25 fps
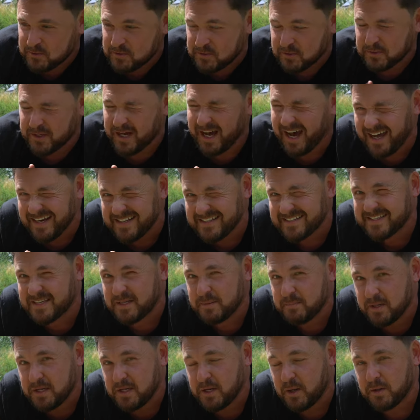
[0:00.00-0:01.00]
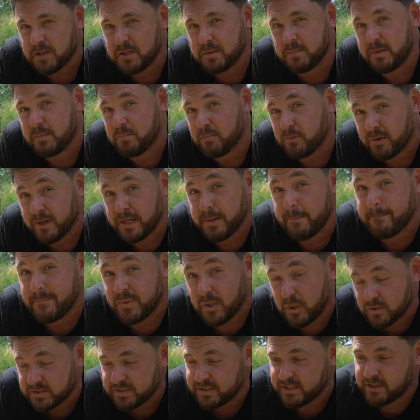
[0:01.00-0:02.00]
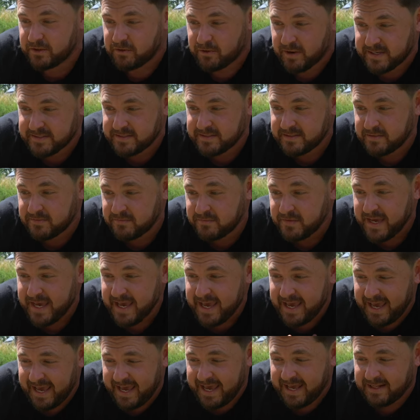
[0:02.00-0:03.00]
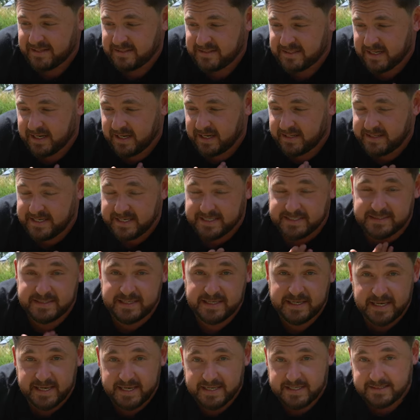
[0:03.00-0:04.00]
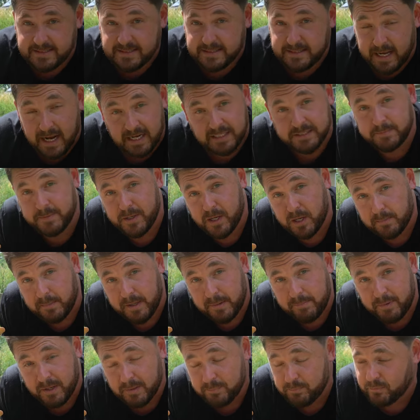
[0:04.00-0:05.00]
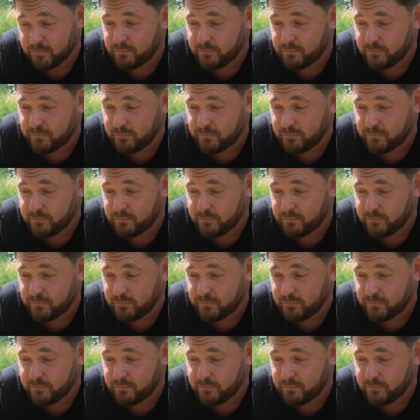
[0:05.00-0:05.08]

Sulcatas can be known to be pretty bold and aggressive, and Dixie has knocked me on my butt